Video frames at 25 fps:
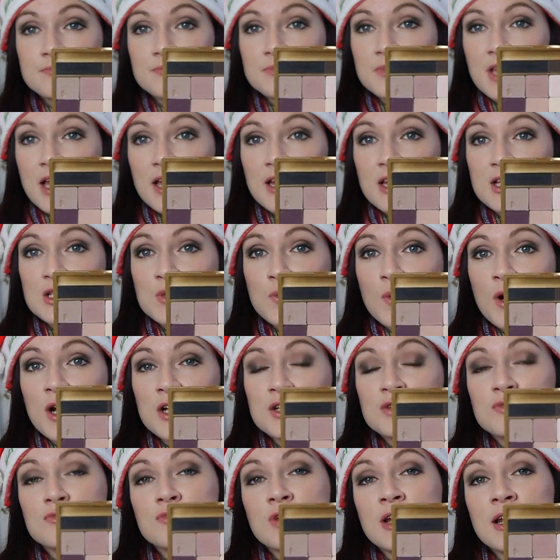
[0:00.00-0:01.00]
That has
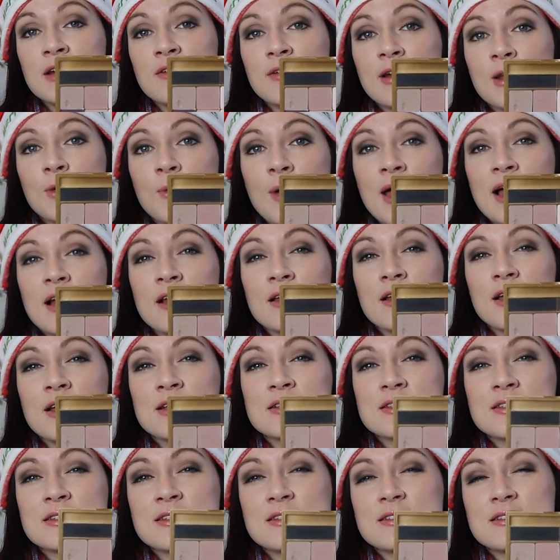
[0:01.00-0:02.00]
worked really, really well.
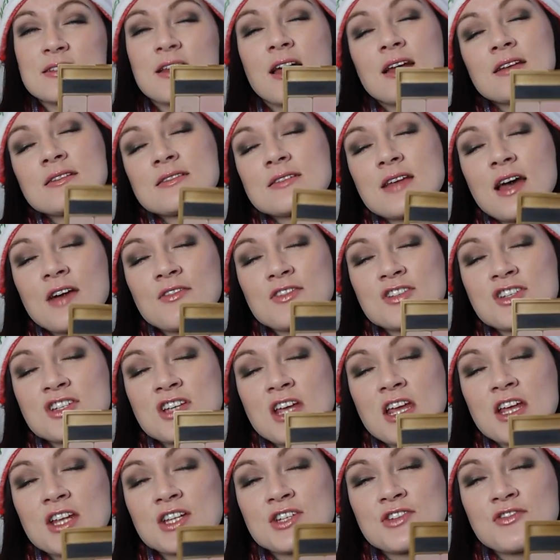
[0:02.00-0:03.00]
It's nice to have a
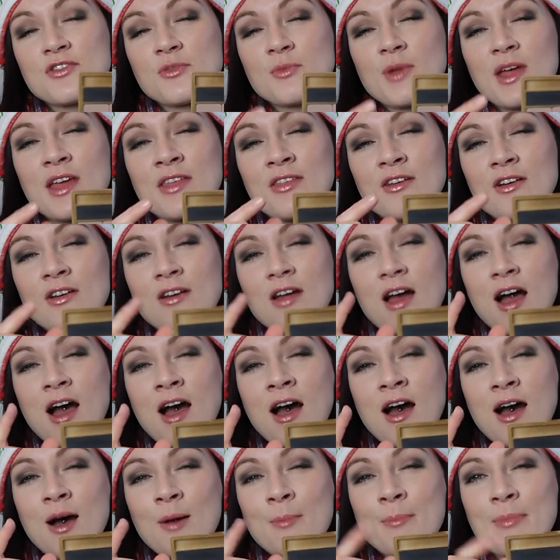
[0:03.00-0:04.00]
change from either
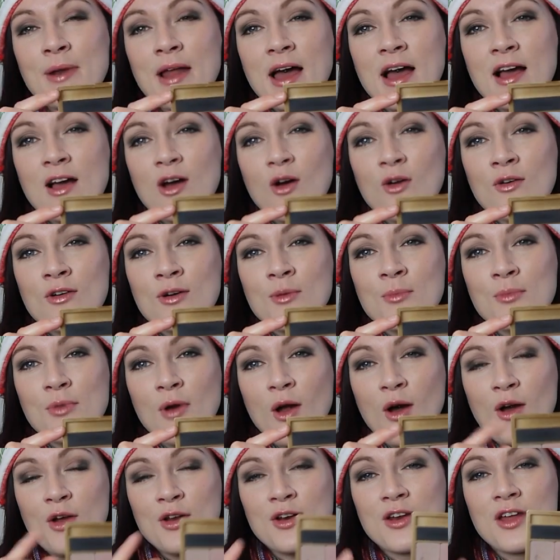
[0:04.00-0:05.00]
a black or a
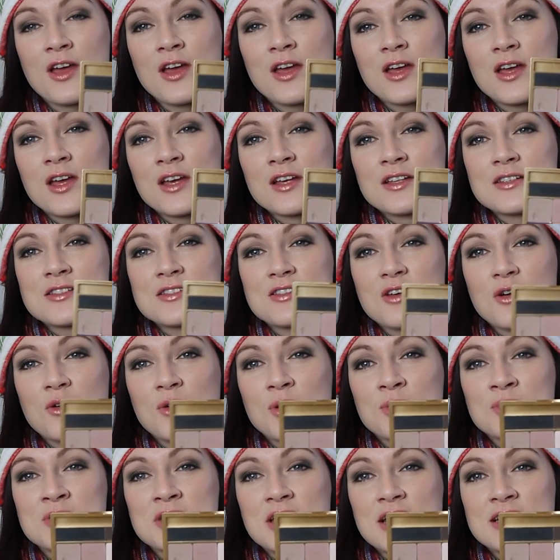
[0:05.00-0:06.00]
brown. So
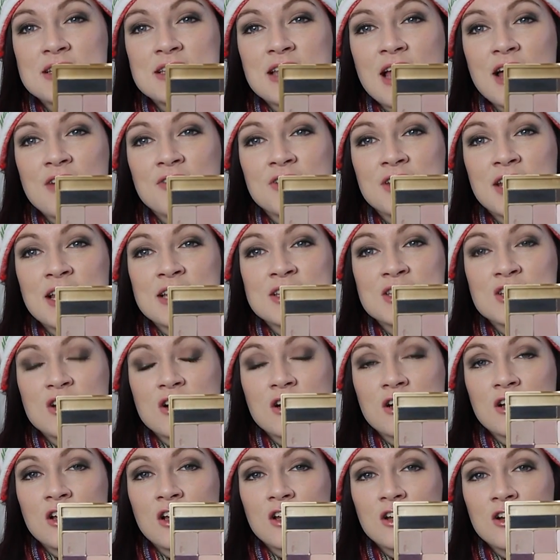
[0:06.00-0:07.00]
it was nice to have a nice
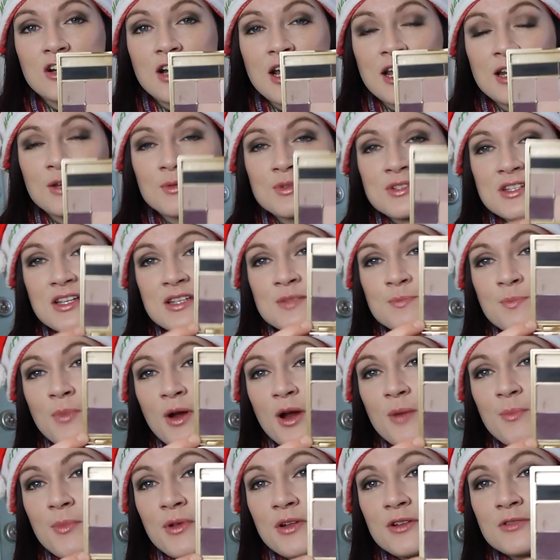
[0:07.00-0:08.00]
dark colour, and it was this
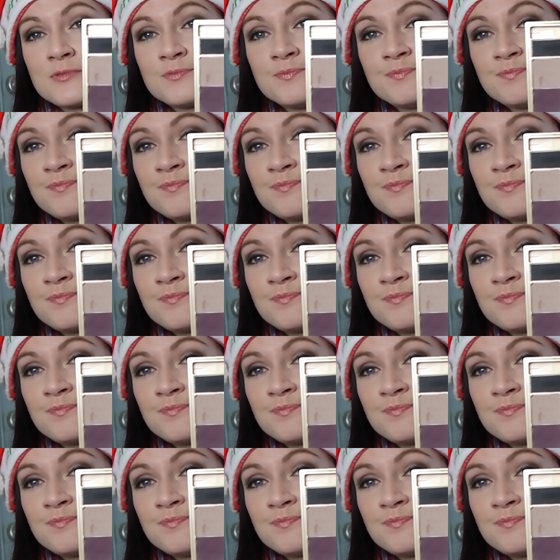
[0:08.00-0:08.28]
purple.